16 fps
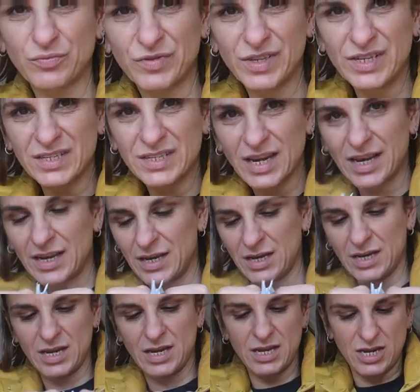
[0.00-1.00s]
These in
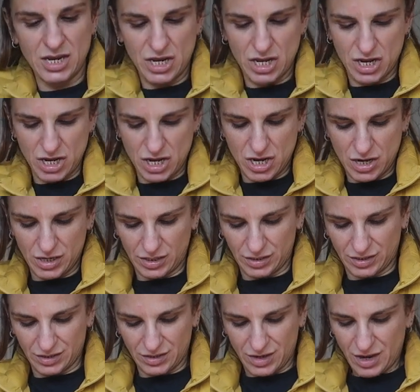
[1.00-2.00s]

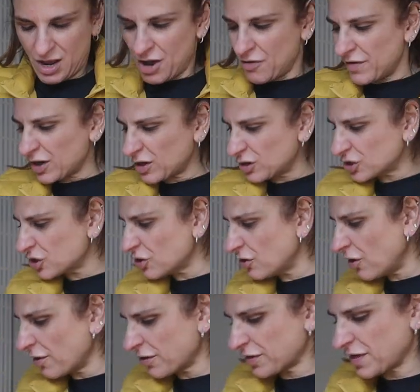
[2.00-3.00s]
years. Rico, do
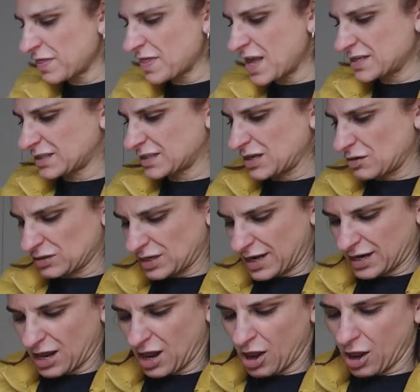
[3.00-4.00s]
you not think that sounds
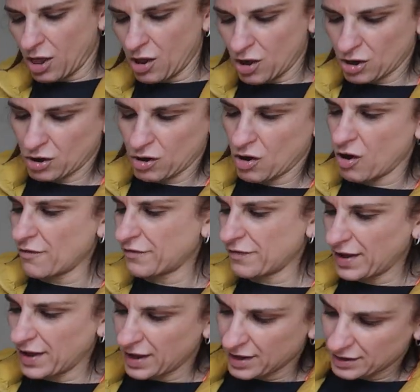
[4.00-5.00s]
like a lot of
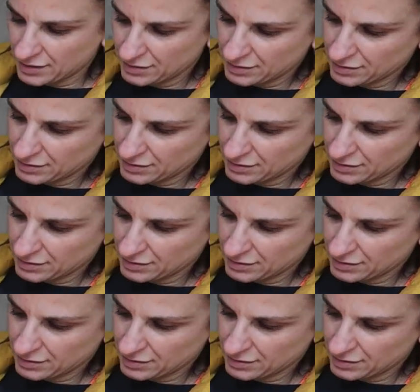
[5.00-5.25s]
coffee?